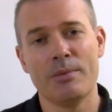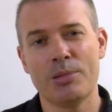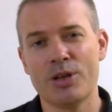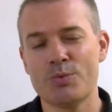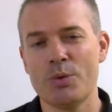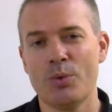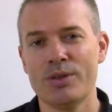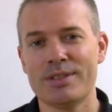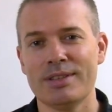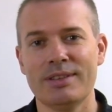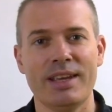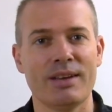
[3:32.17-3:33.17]
because we want
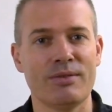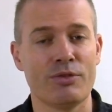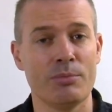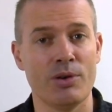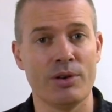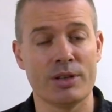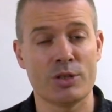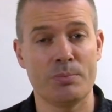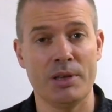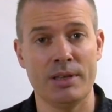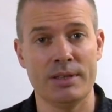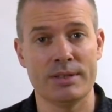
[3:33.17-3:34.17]
to learn from our
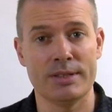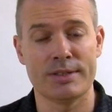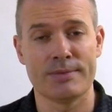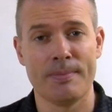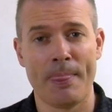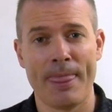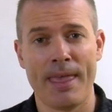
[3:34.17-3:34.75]
experiences.